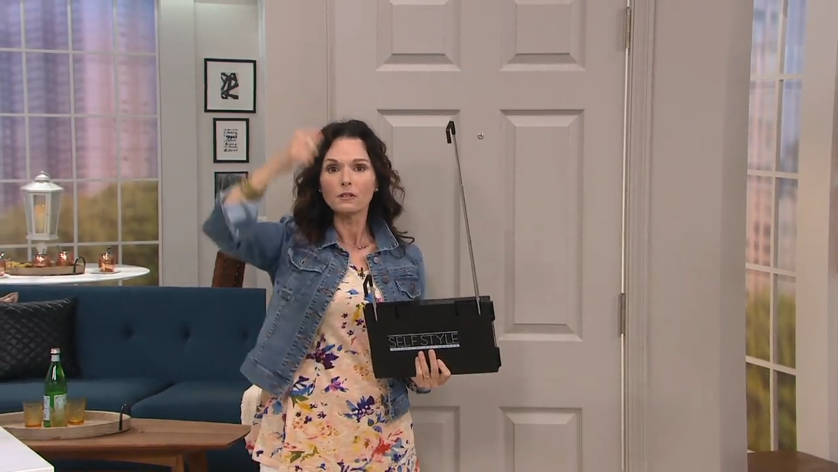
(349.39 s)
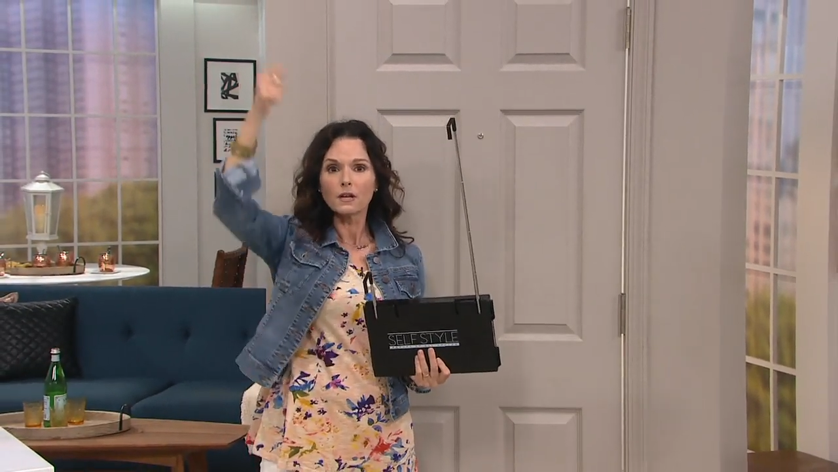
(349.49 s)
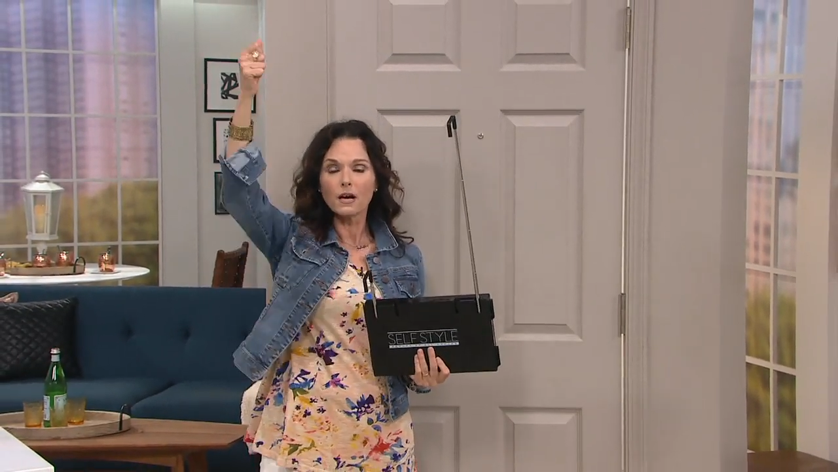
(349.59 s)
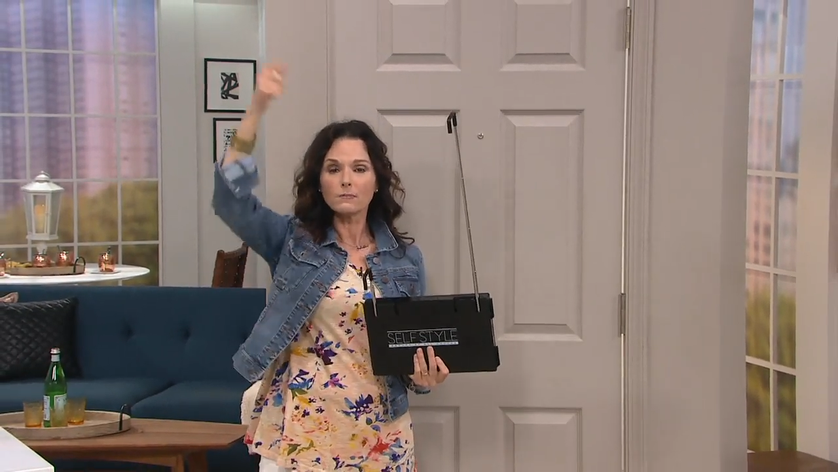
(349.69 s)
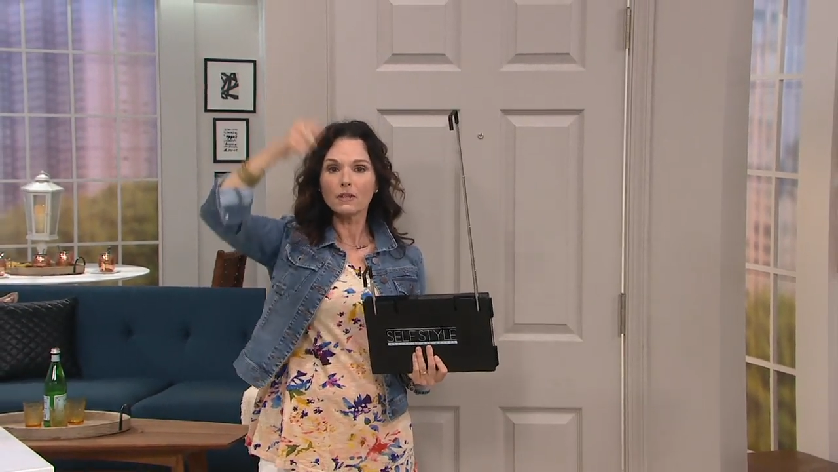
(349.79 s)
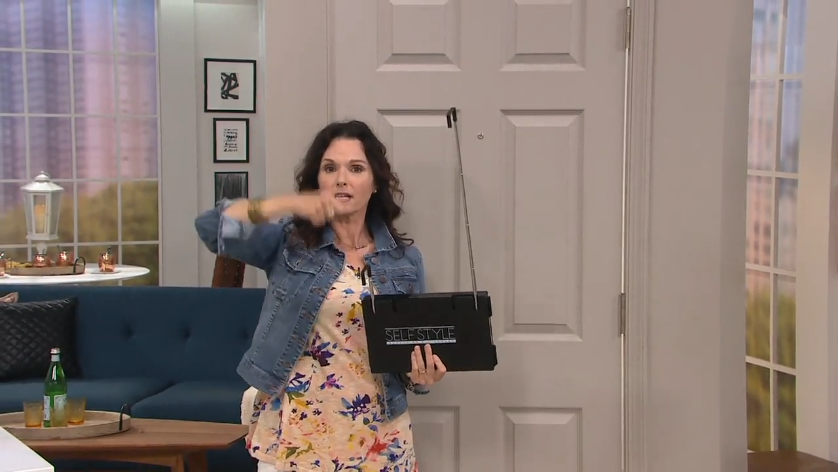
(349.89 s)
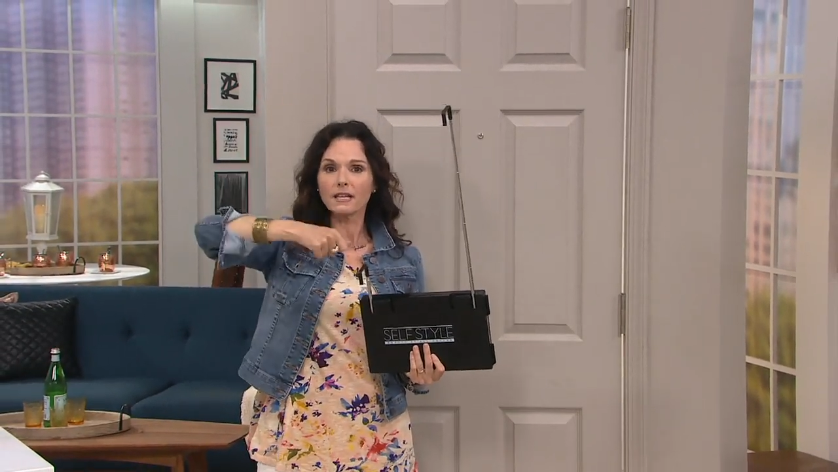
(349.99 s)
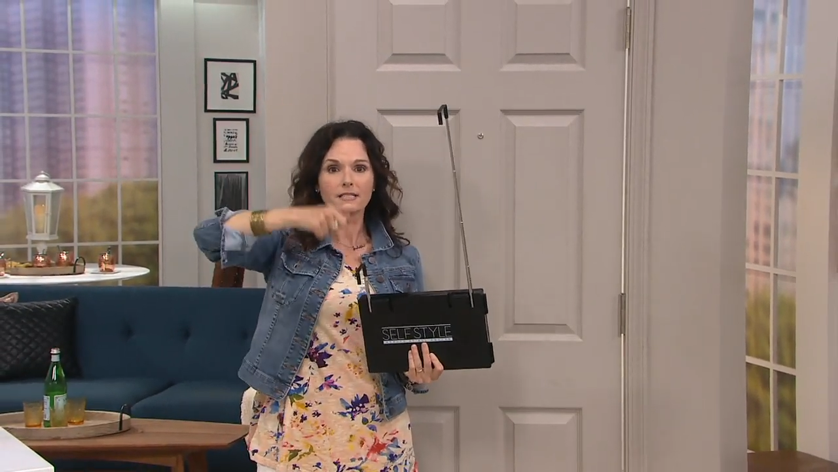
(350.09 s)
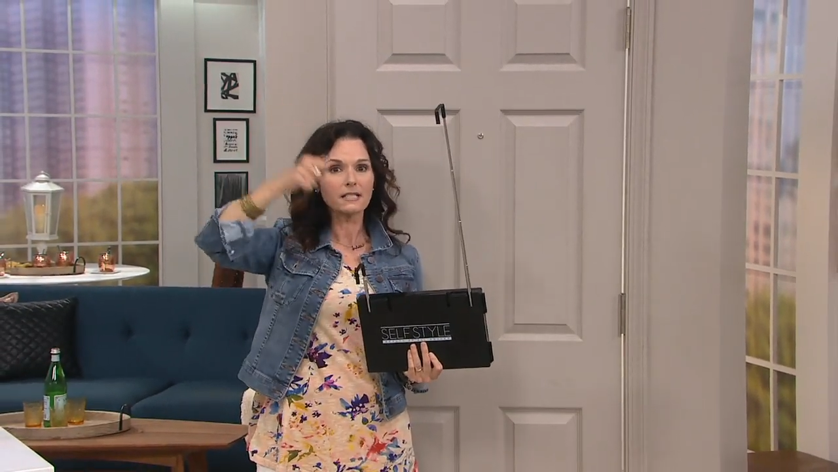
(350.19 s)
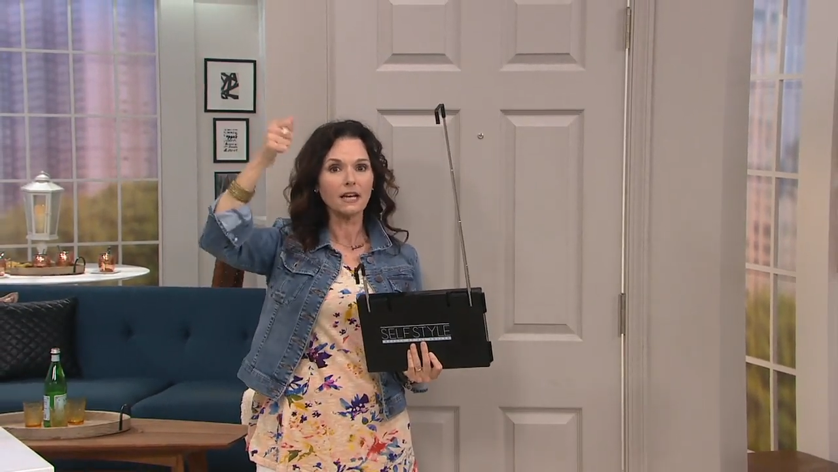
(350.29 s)
um, like an
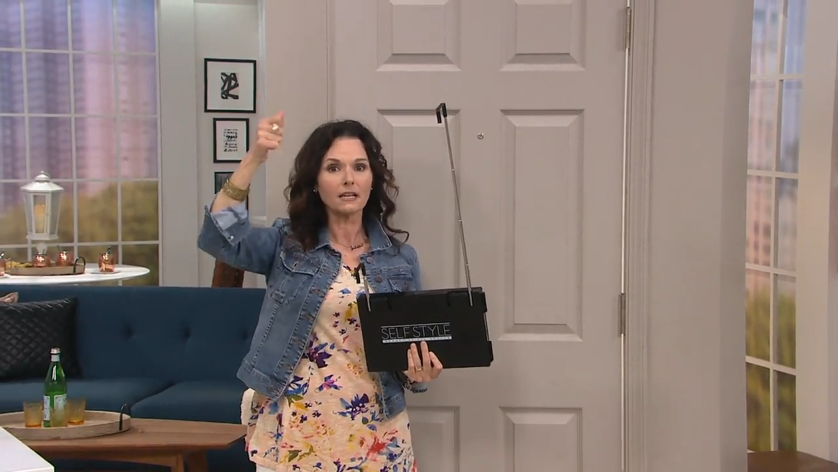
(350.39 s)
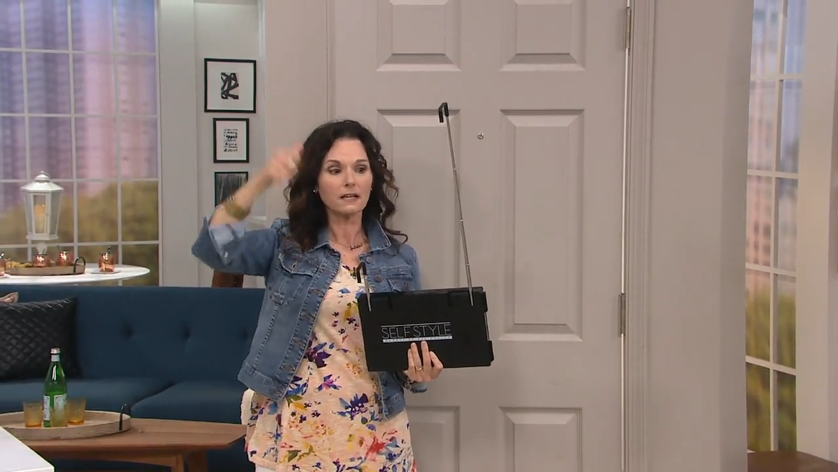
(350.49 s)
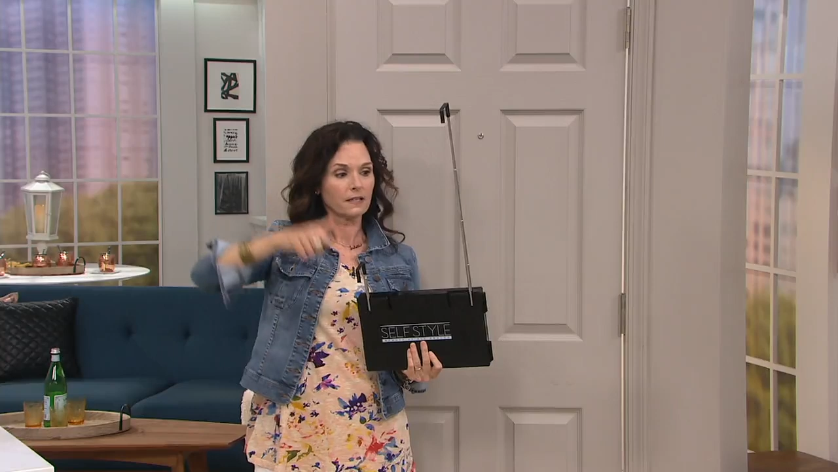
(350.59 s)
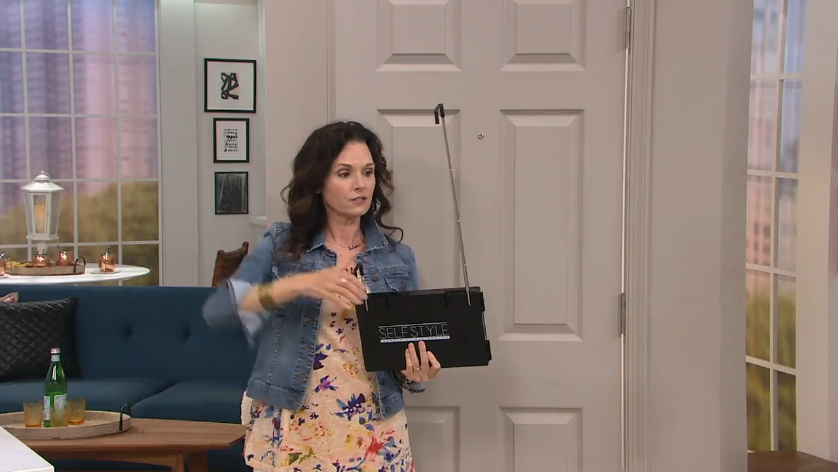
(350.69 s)
antenna.